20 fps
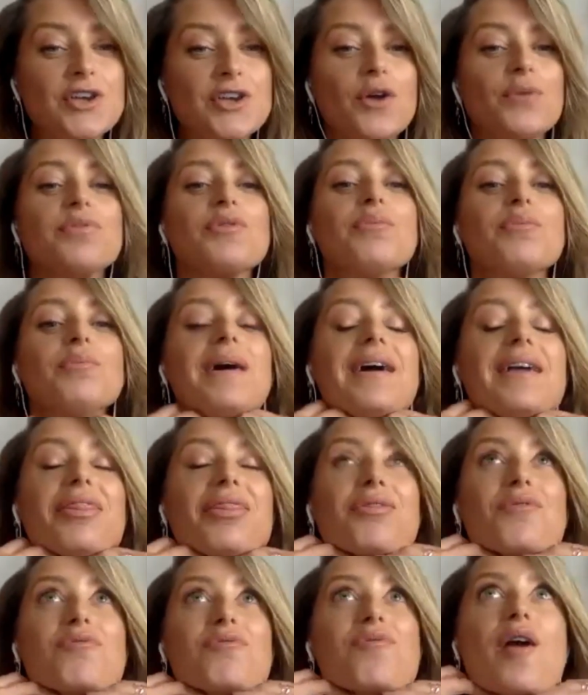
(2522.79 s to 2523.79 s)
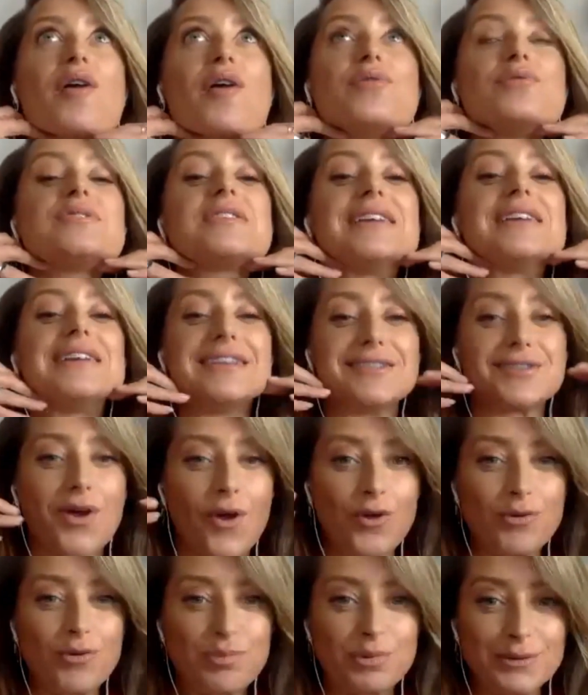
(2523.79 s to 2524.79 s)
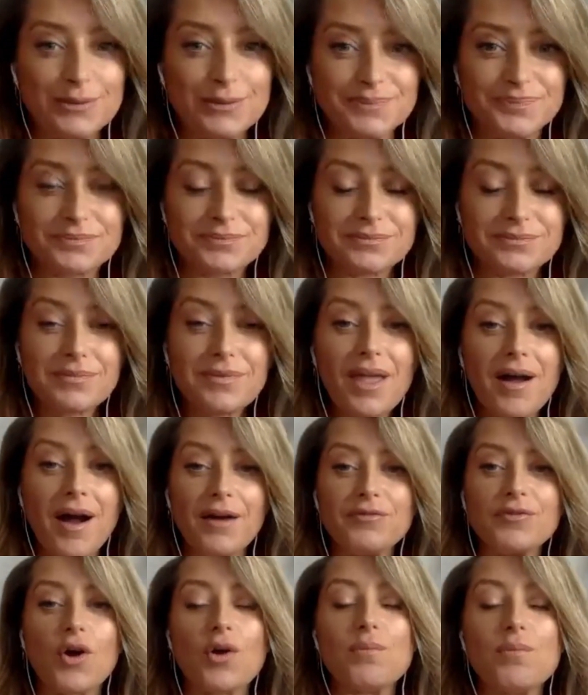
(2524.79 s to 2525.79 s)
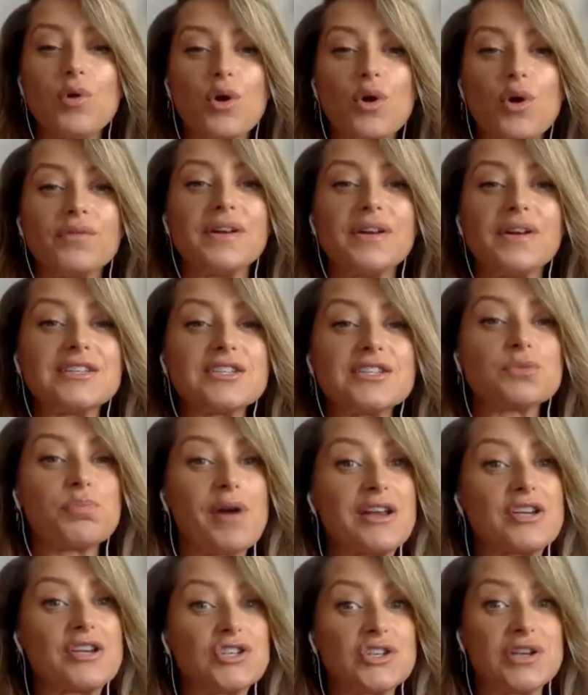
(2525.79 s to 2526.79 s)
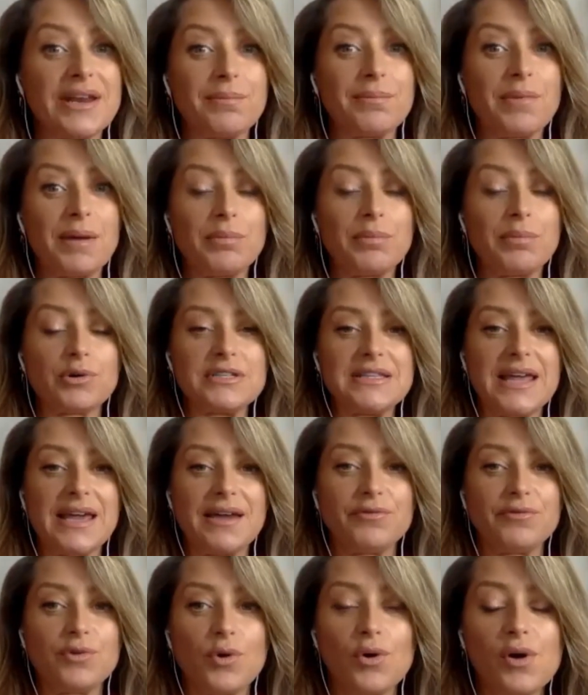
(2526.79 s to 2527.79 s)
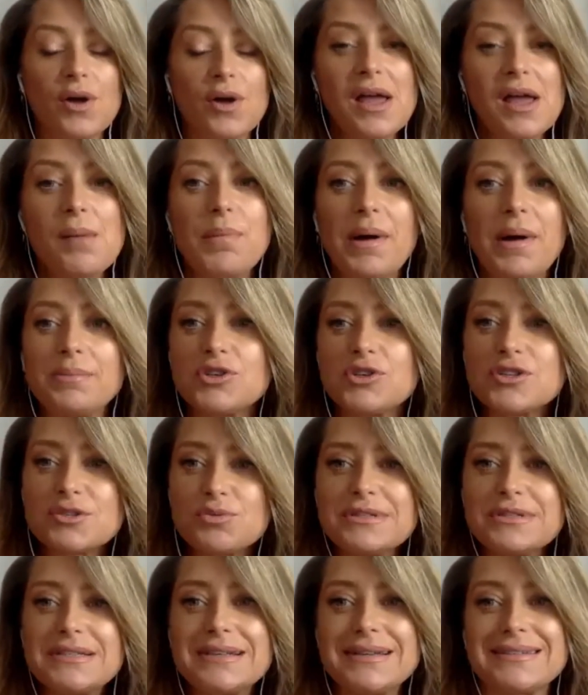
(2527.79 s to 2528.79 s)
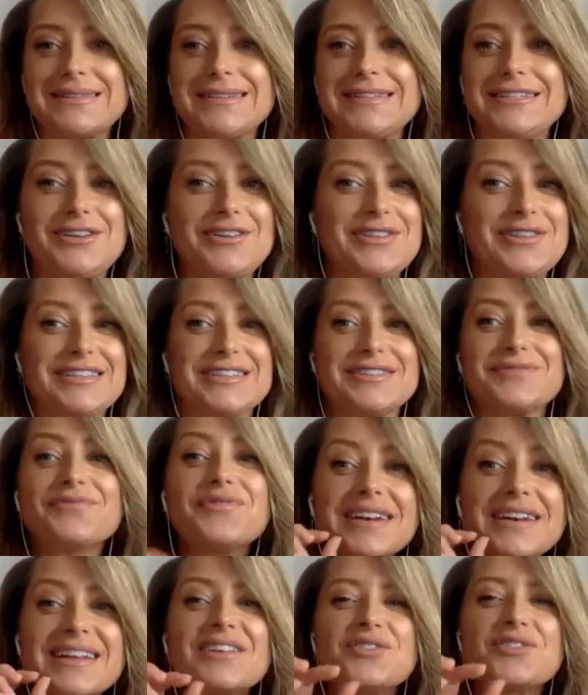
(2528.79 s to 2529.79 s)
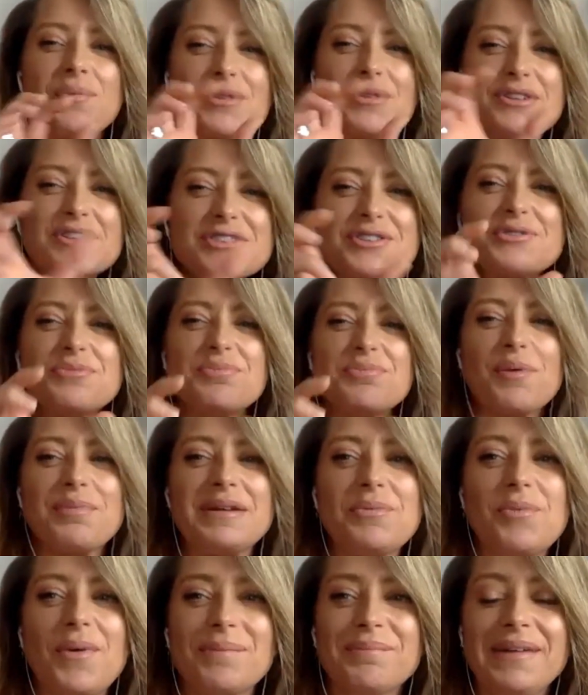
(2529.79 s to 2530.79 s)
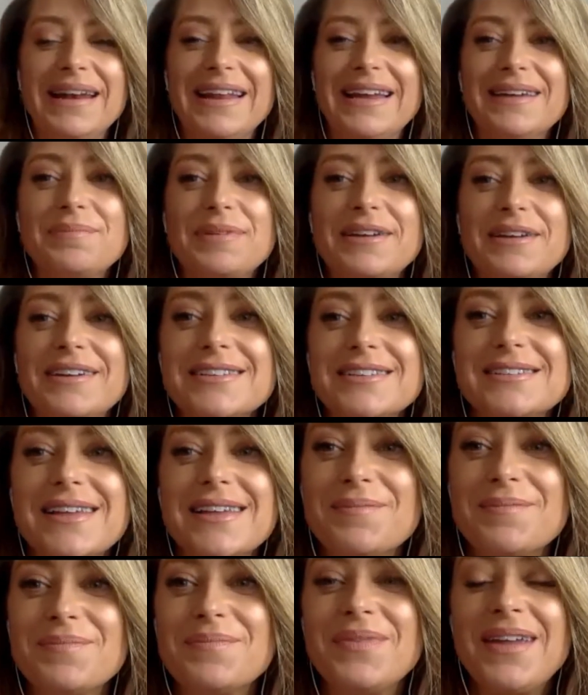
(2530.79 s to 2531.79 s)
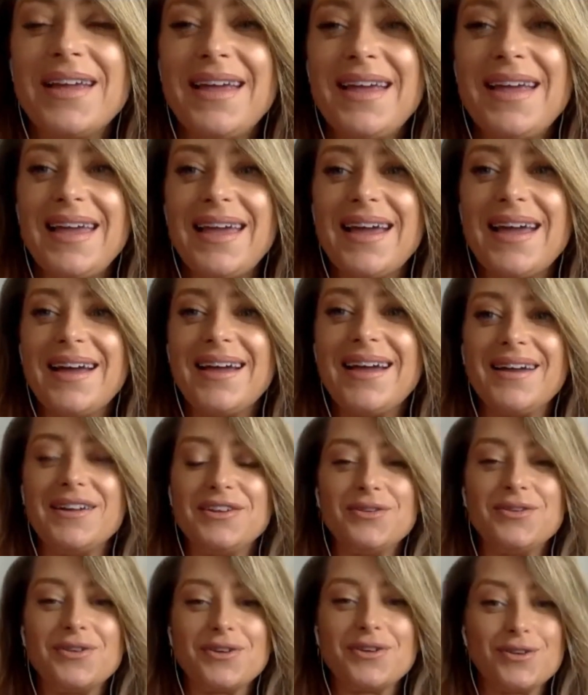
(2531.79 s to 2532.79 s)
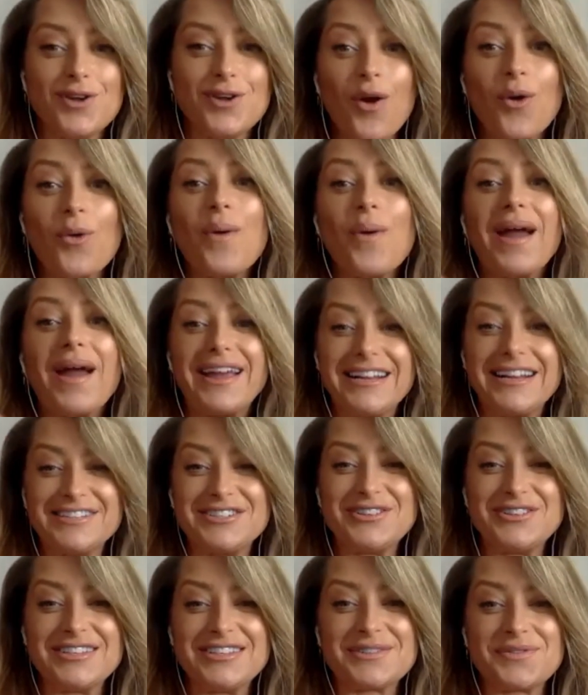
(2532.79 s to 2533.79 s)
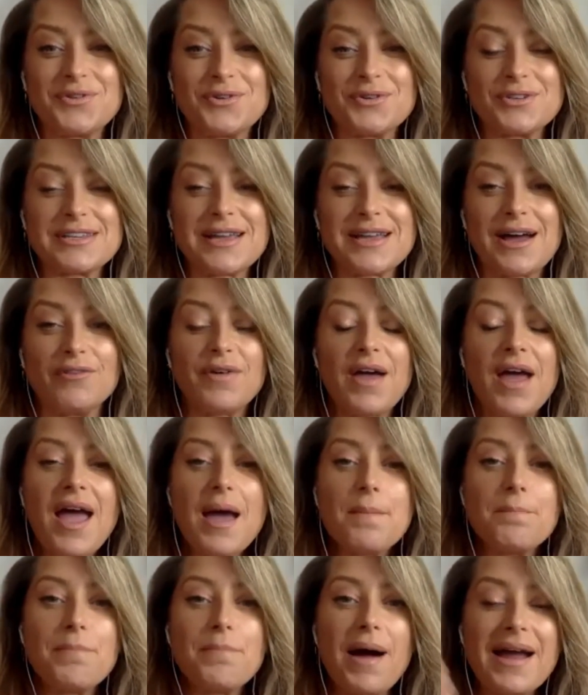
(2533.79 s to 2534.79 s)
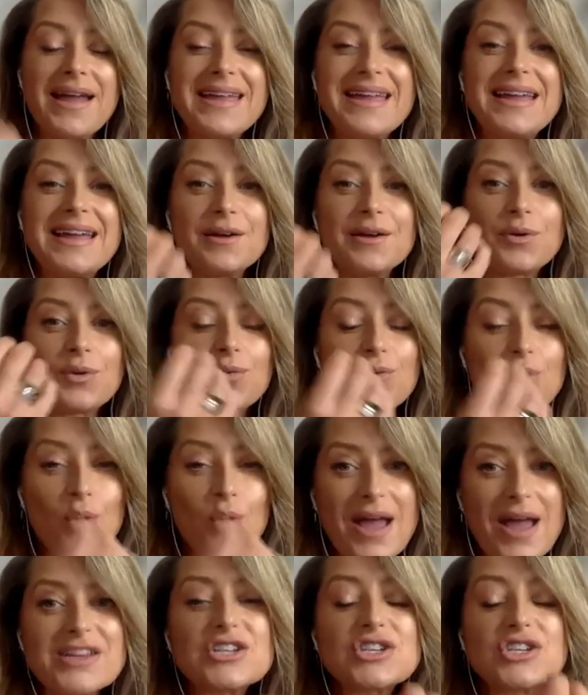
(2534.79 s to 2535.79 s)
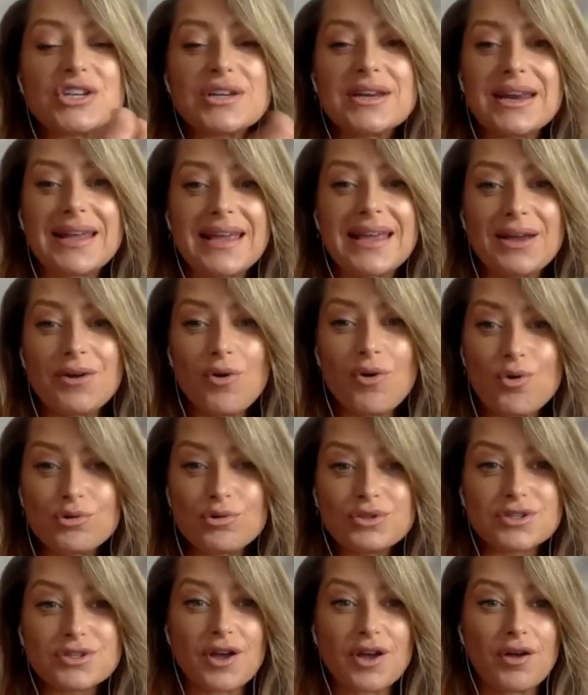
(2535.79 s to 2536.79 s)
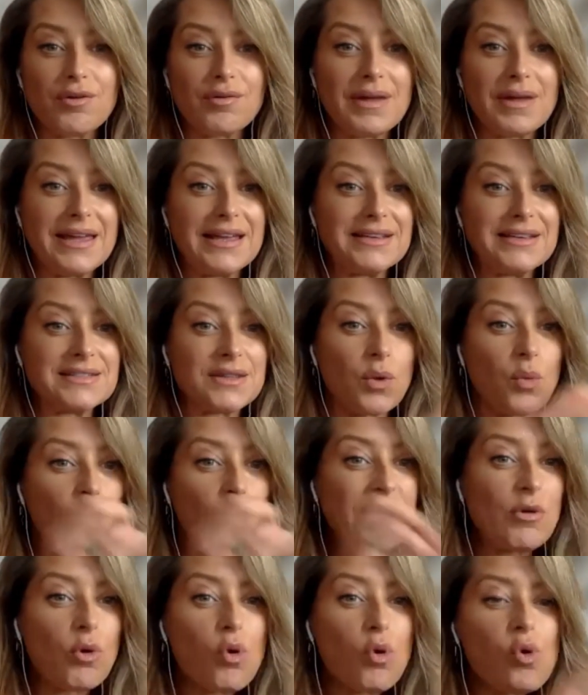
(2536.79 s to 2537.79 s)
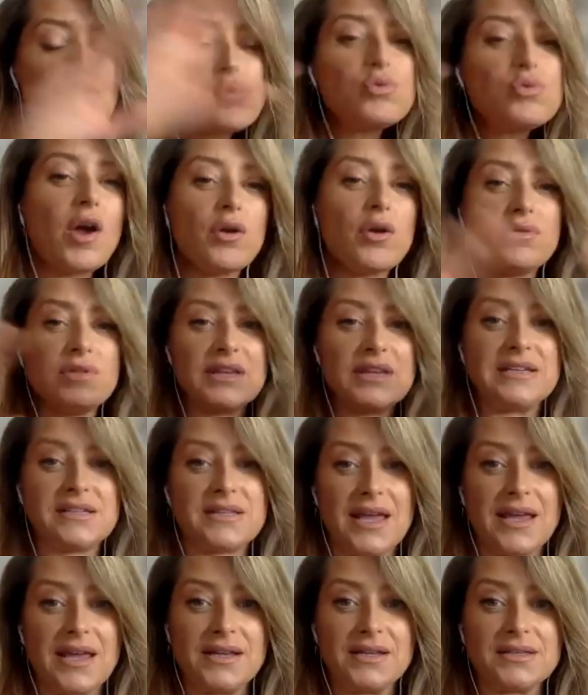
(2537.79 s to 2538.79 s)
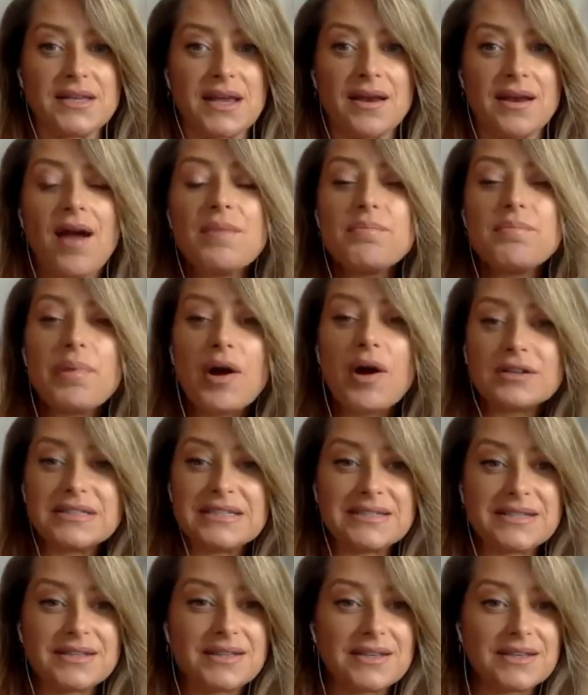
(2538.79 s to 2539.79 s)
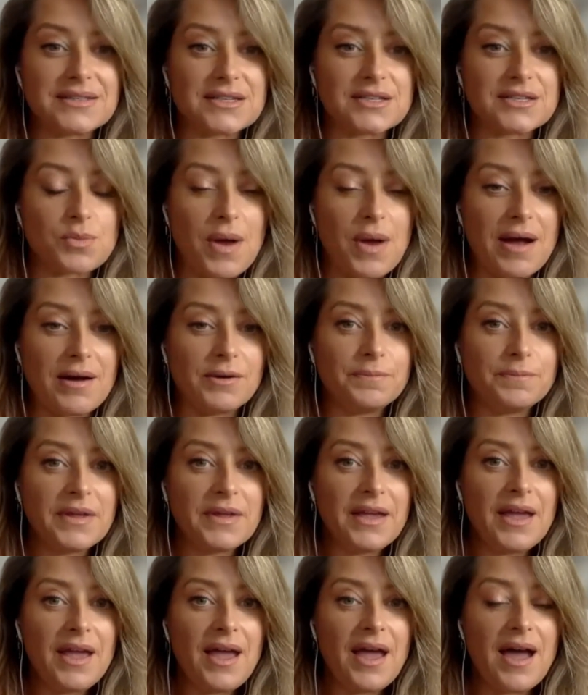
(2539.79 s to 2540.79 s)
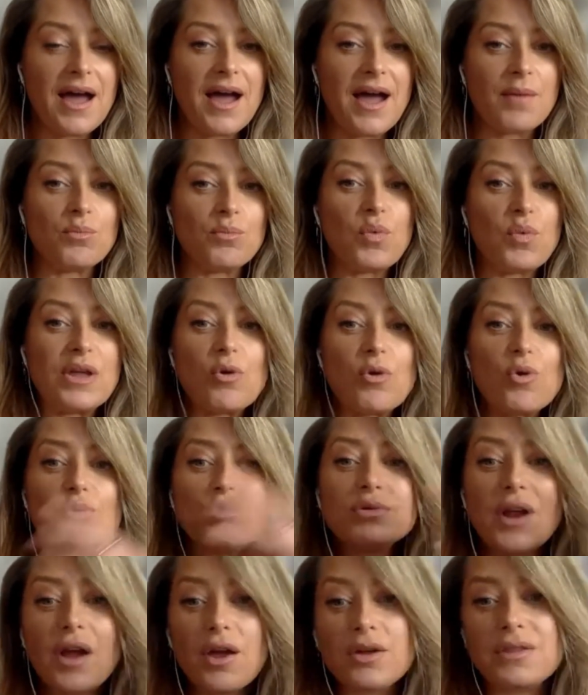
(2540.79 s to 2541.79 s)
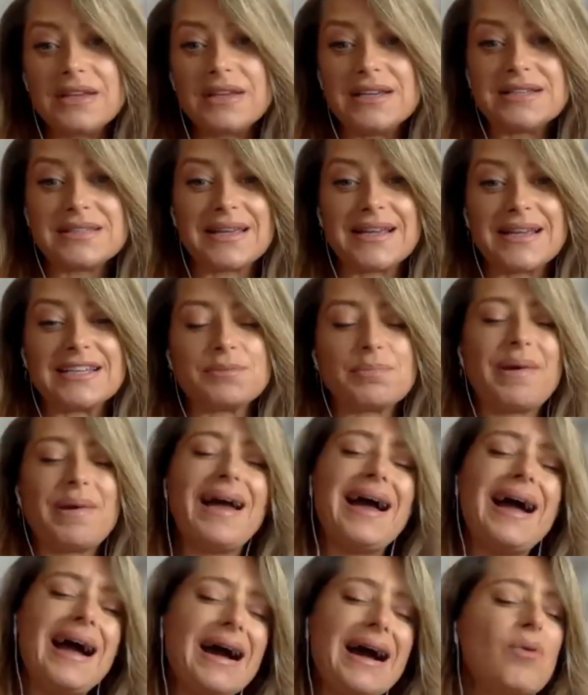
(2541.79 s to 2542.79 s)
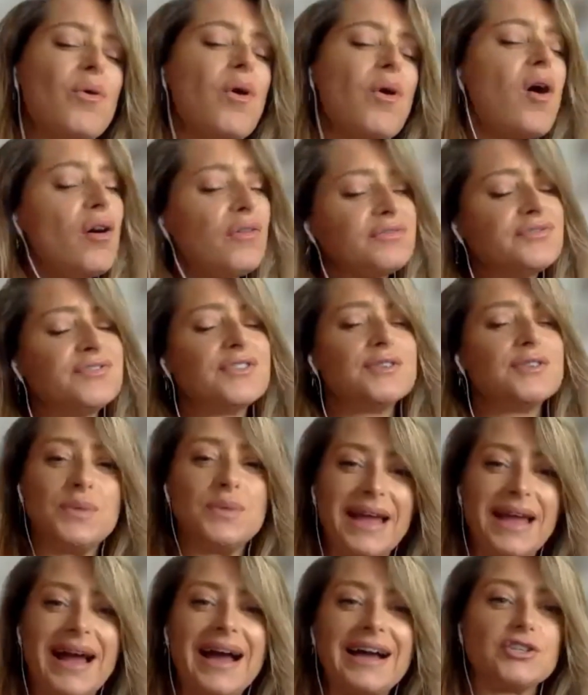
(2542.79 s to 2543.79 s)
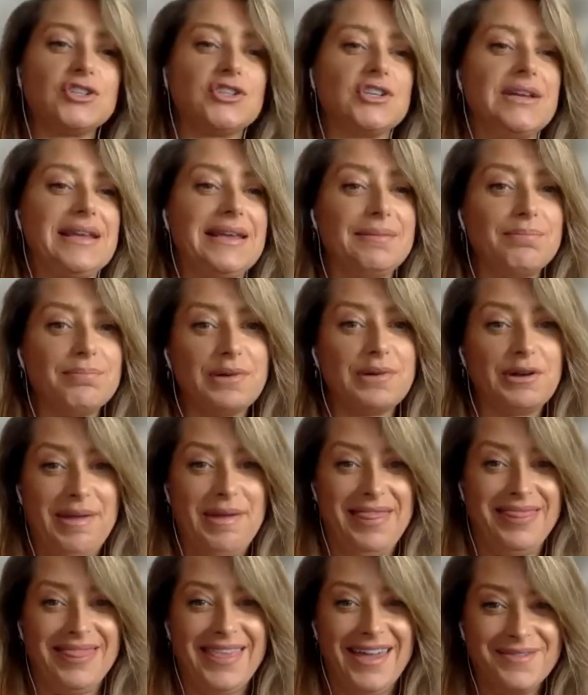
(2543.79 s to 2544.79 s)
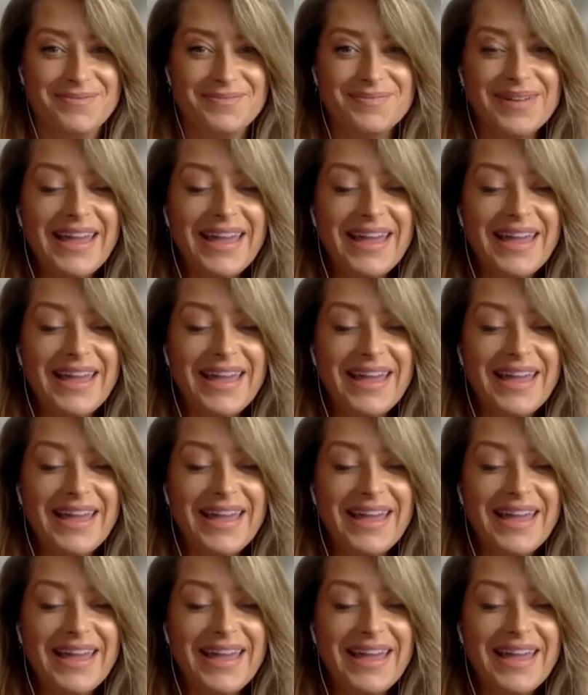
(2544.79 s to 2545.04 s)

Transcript: open, my throat is open. I've got more of an expression in my body, therefore. But I'm just wanting us to do this for literally, we'll just do probably one minute because um, uh, you can go away and do this for yourself. My question here also is that we all know these things, and I'm party to this as well. Um, we all know these things, but how often do we actually implement them,